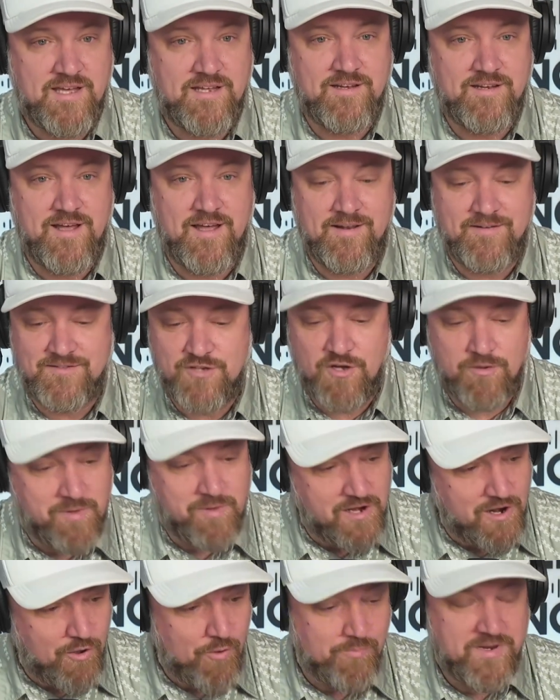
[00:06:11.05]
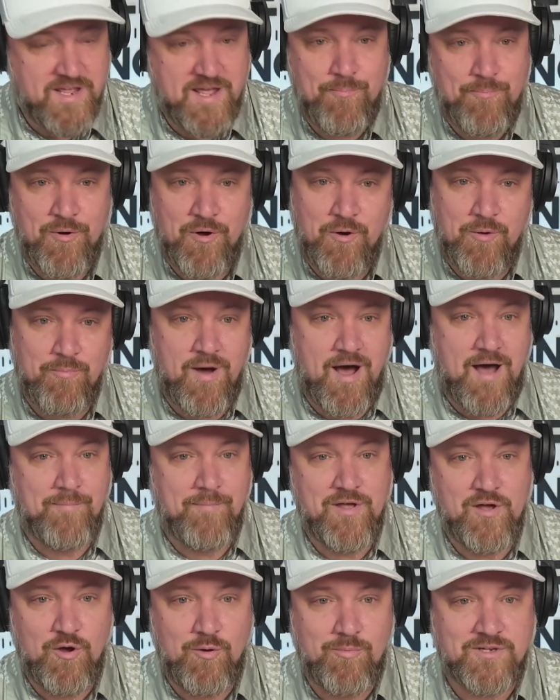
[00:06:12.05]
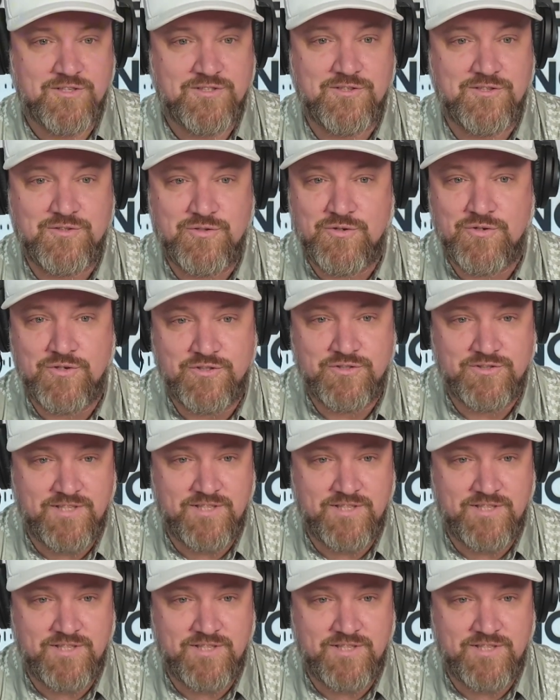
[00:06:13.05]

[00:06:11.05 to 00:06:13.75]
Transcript: and took me to Home Depot, bought me a whole bunch of tools,